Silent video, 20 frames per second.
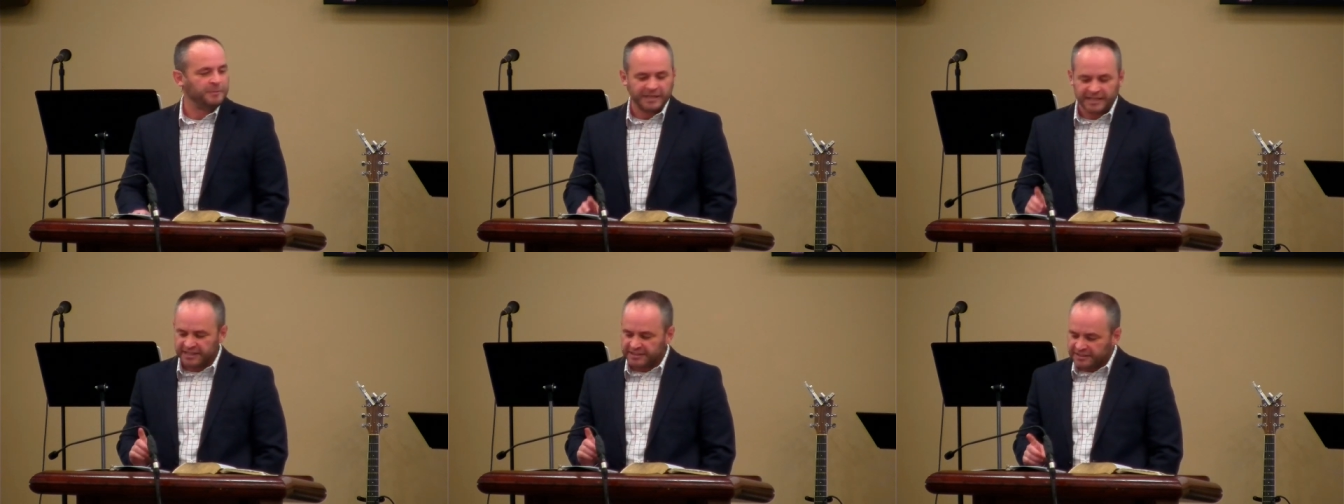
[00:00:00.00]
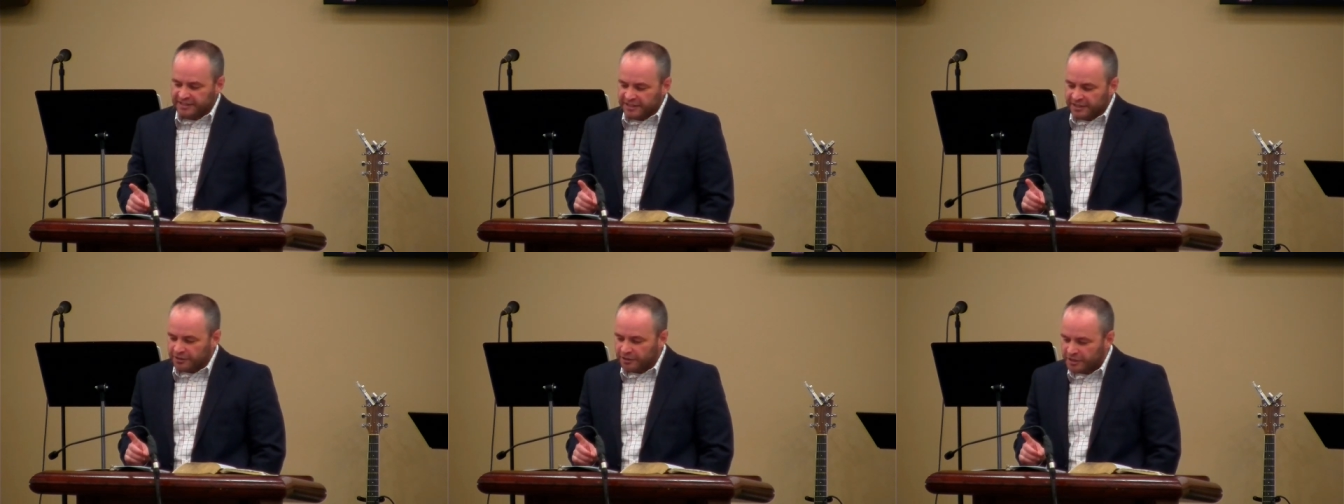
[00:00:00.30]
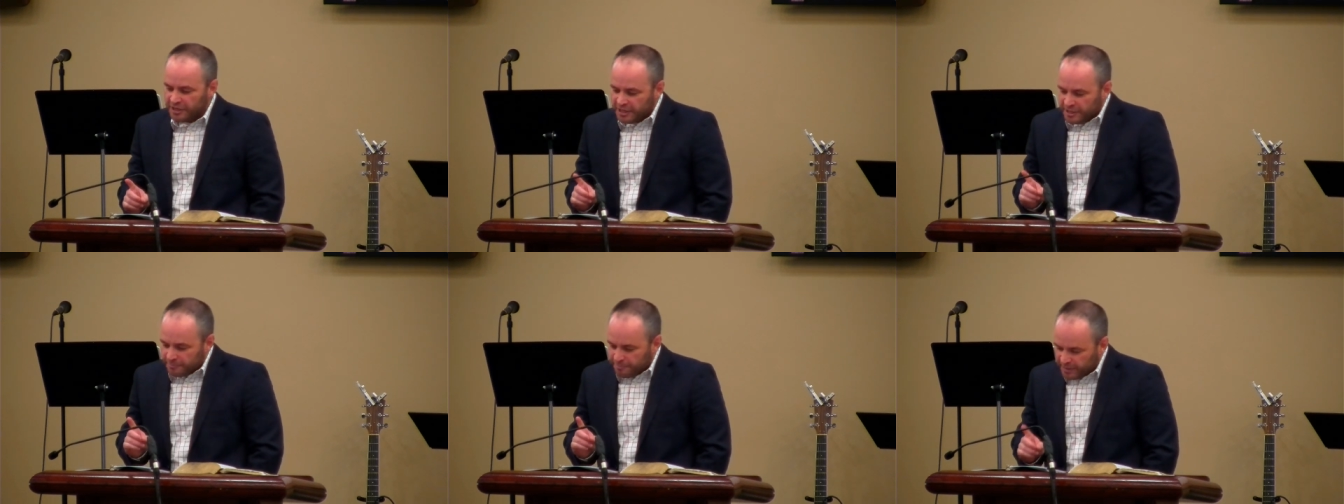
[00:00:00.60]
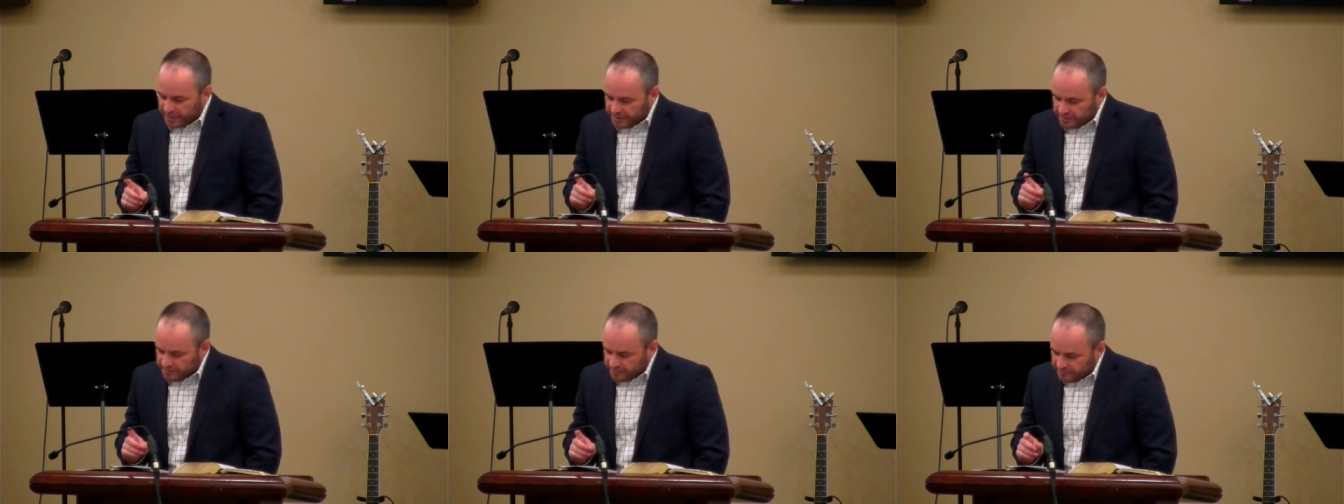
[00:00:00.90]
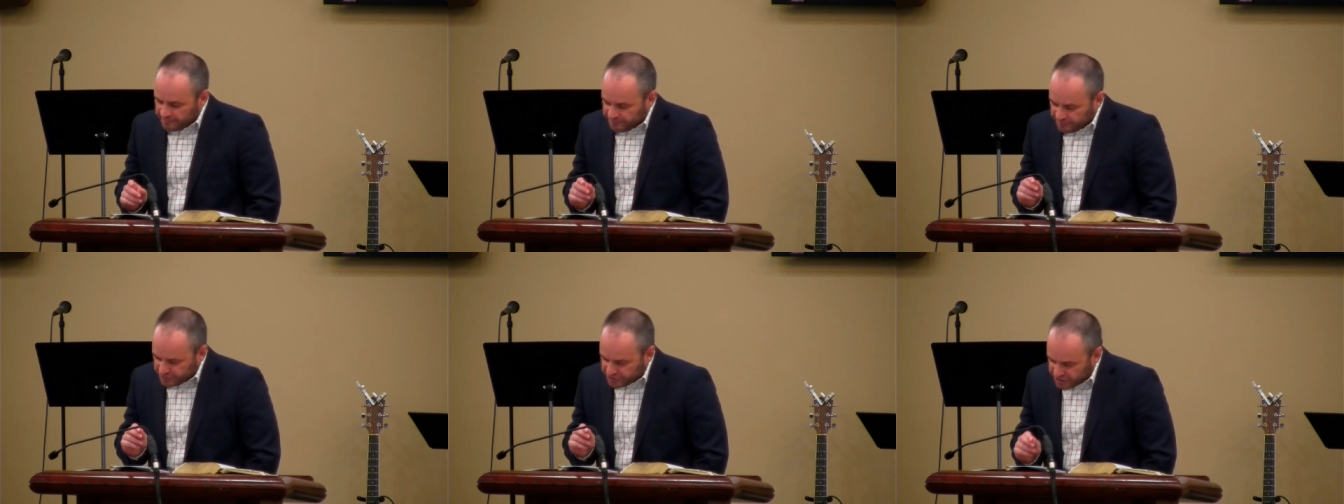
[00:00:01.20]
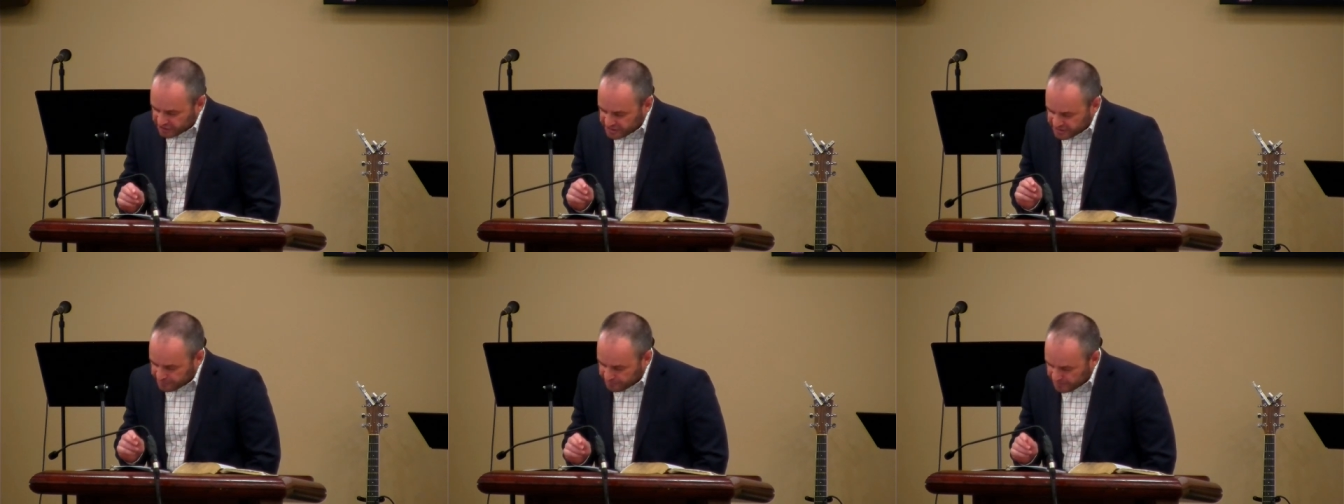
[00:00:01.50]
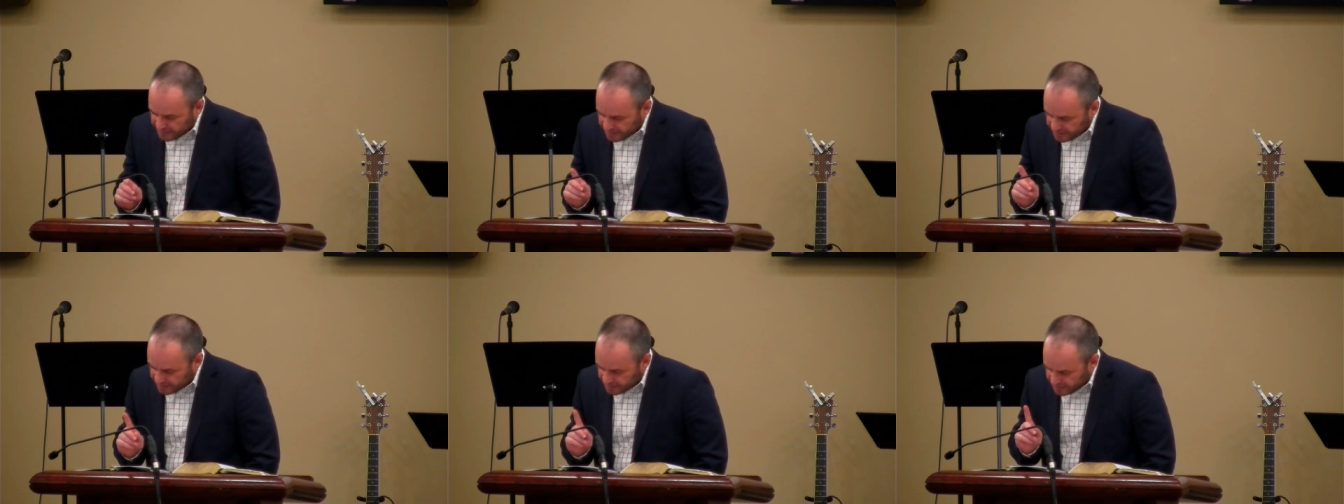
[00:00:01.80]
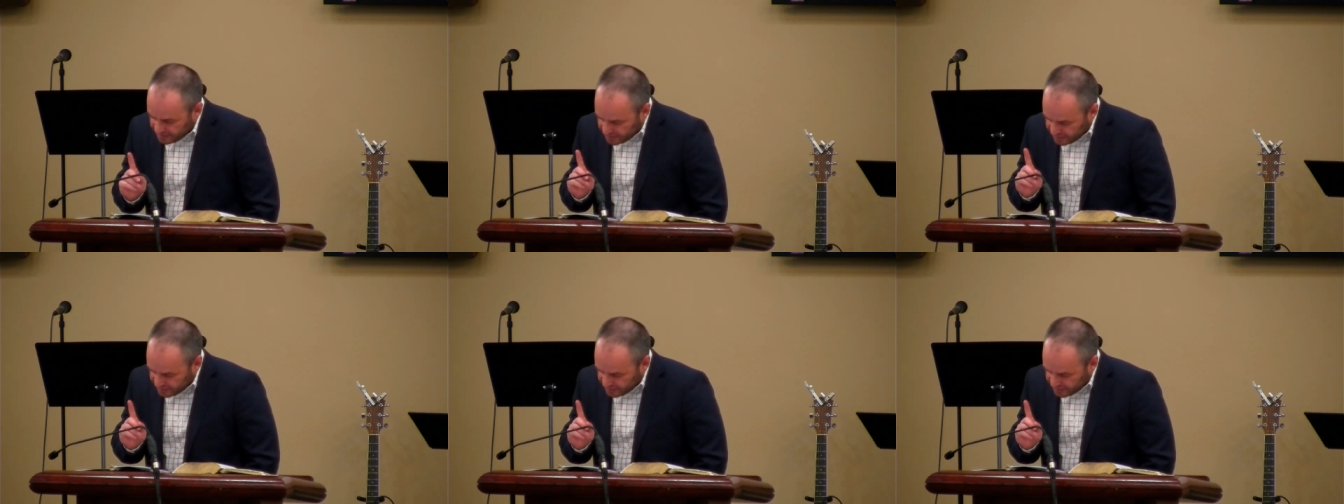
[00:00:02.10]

we get there. But for just a minute,